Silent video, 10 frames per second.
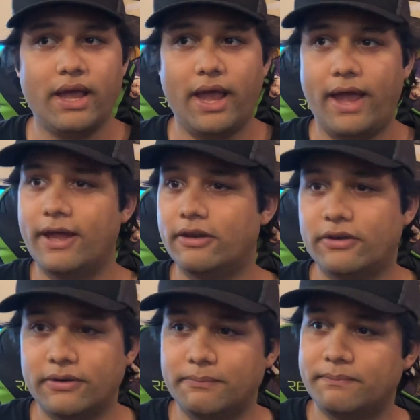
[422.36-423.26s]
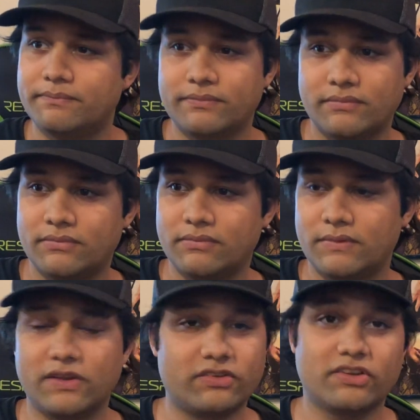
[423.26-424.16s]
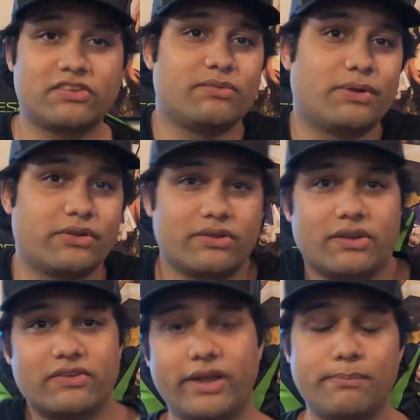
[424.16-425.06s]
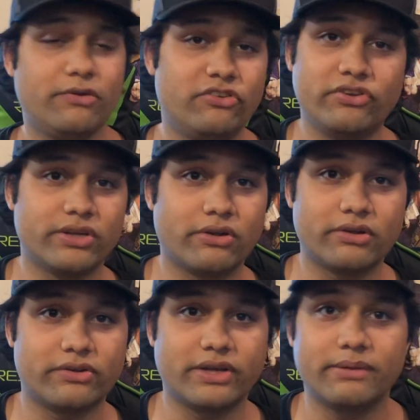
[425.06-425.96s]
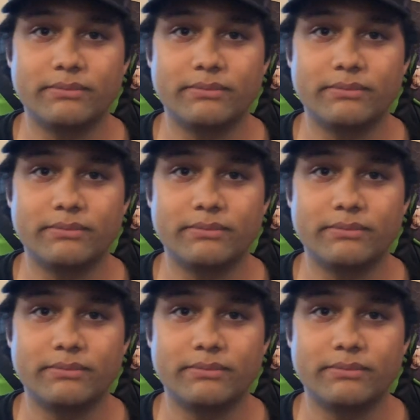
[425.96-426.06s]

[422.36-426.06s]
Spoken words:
and that's just one of the things I appreciate all the time.